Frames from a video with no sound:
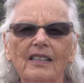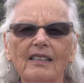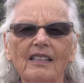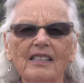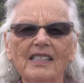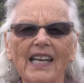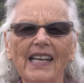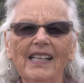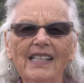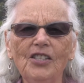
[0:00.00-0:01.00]
the
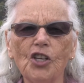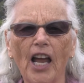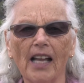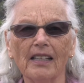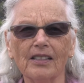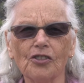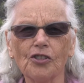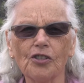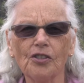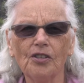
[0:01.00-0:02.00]
daily
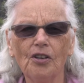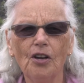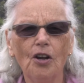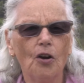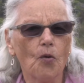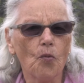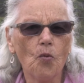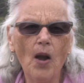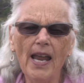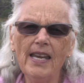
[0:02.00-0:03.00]
challenge.
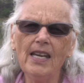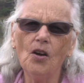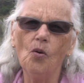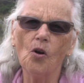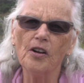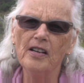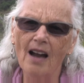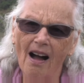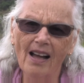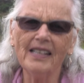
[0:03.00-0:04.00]
Ready or
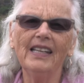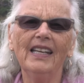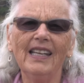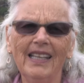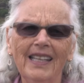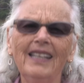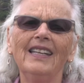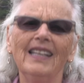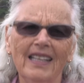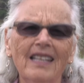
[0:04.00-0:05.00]
not, it
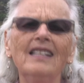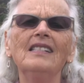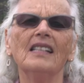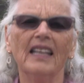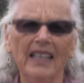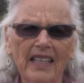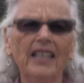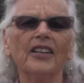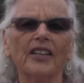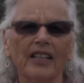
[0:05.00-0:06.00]
is
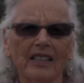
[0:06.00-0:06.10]
here.